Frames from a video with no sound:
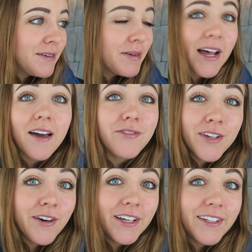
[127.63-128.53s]
But I have
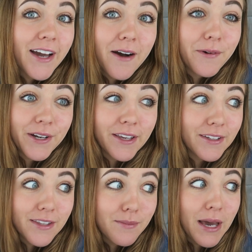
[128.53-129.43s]
no idea how we're gonna
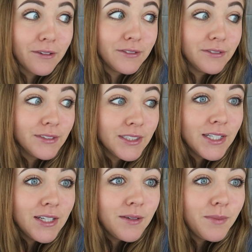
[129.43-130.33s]
get to the mountain
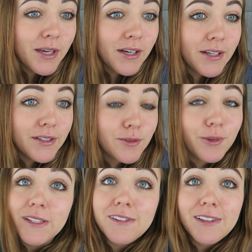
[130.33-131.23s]
because
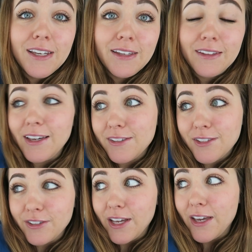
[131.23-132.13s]
we slid
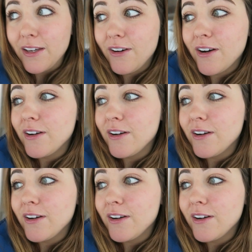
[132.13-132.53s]
yesterday